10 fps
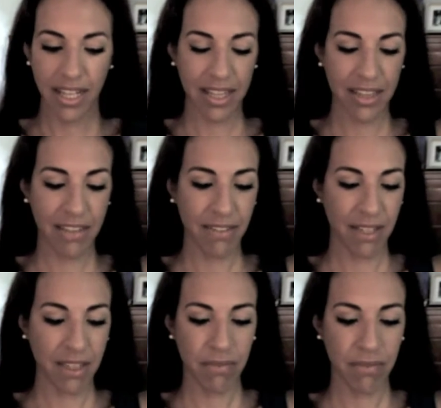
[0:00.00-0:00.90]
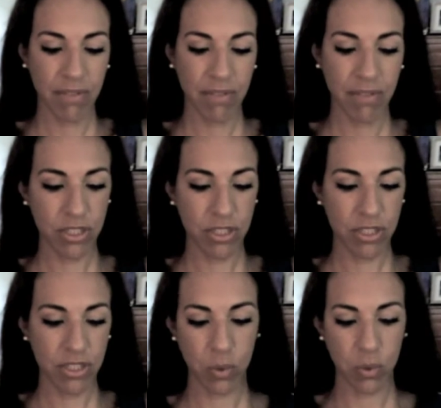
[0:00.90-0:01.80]
that like the revolution just
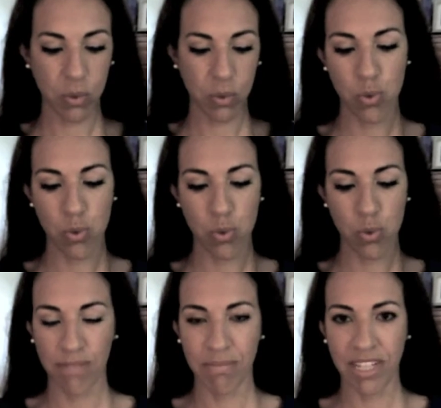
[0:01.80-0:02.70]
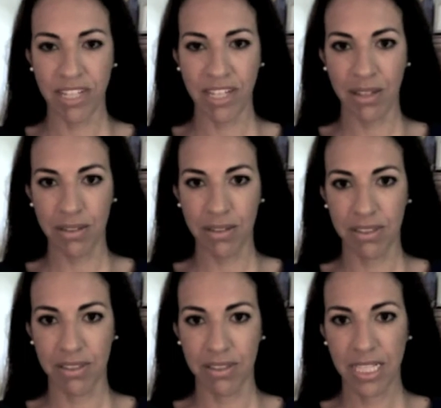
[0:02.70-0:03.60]
come down,
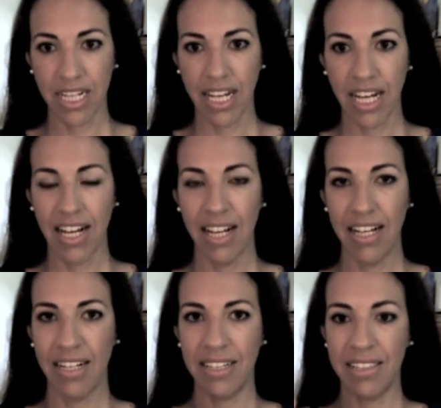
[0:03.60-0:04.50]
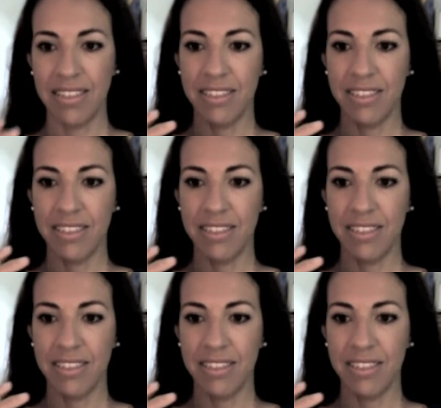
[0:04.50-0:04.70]
and